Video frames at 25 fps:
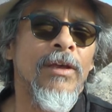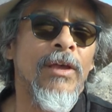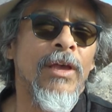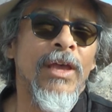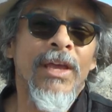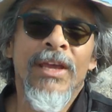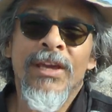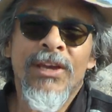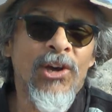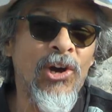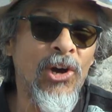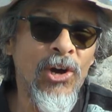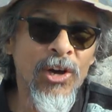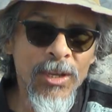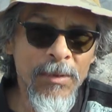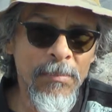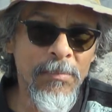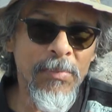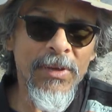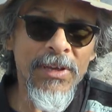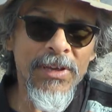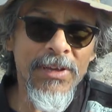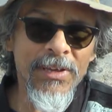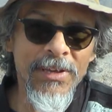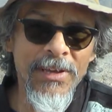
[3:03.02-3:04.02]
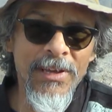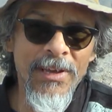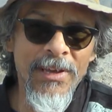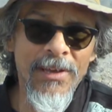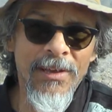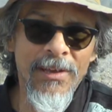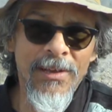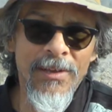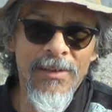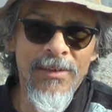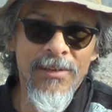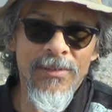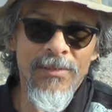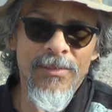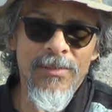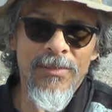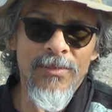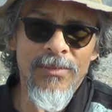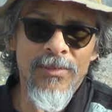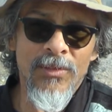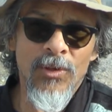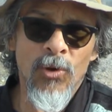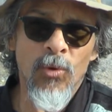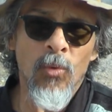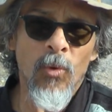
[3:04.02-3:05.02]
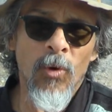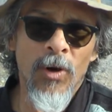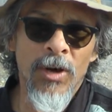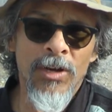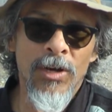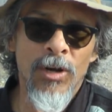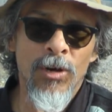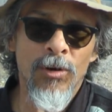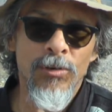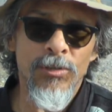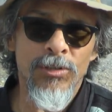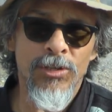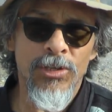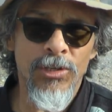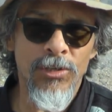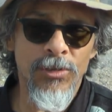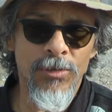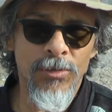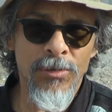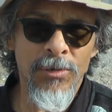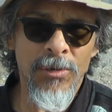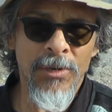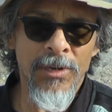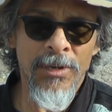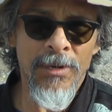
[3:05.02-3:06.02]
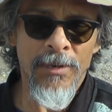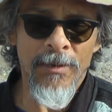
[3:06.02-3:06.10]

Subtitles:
It could be the 102,